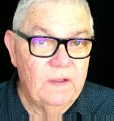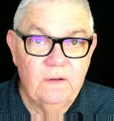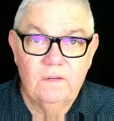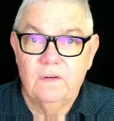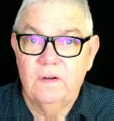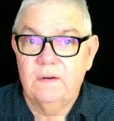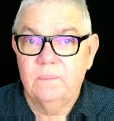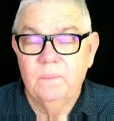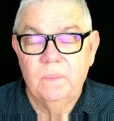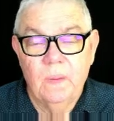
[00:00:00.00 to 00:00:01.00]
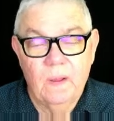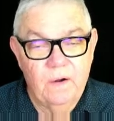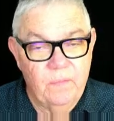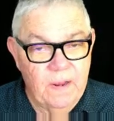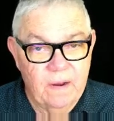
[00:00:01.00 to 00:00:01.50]
your site
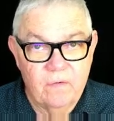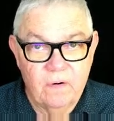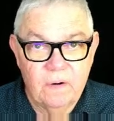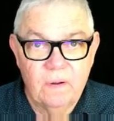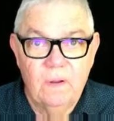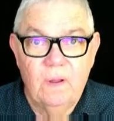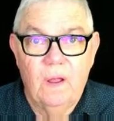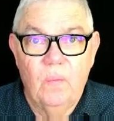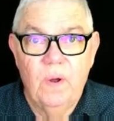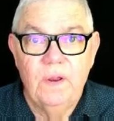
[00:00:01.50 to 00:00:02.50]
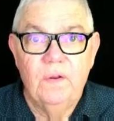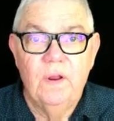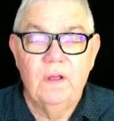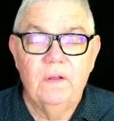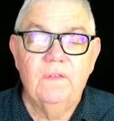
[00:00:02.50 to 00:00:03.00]
and recover it. And when you
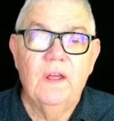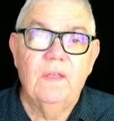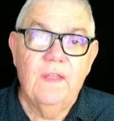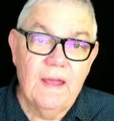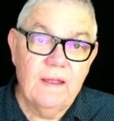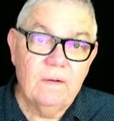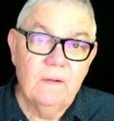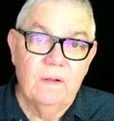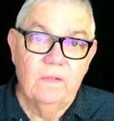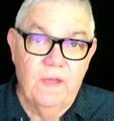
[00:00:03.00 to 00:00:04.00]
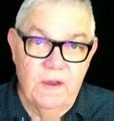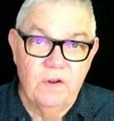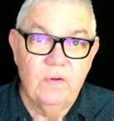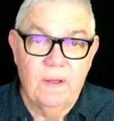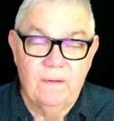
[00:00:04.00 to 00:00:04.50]
know you've done that, then
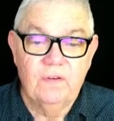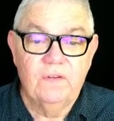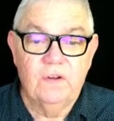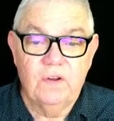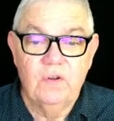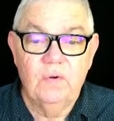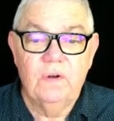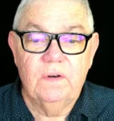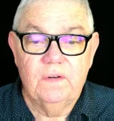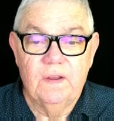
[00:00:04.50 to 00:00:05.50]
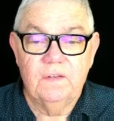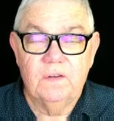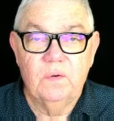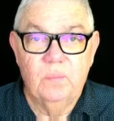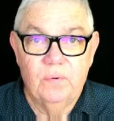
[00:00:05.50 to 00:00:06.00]
you have a secure,
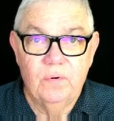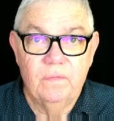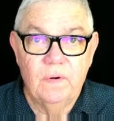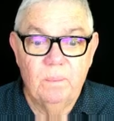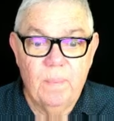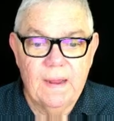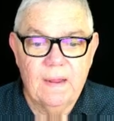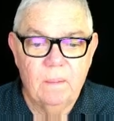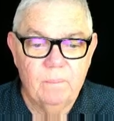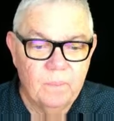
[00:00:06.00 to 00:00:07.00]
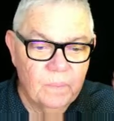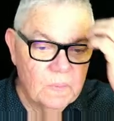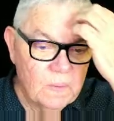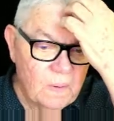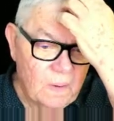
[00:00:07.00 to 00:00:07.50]
tested, proven backup.
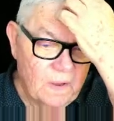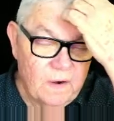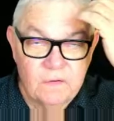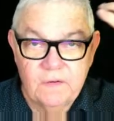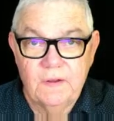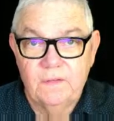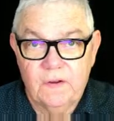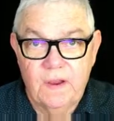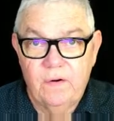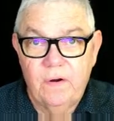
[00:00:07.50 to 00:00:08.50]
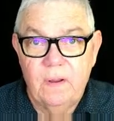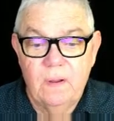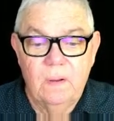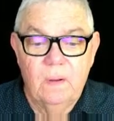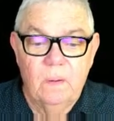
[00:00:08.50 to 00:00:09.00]
I know it sounds scary,
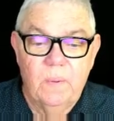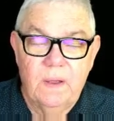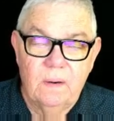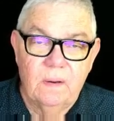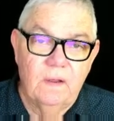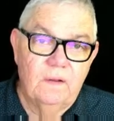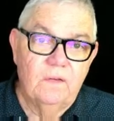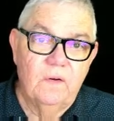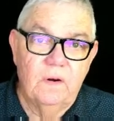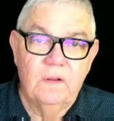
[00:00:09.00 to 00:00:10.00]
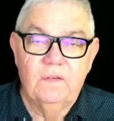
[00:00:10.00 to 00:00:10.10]
but it's not as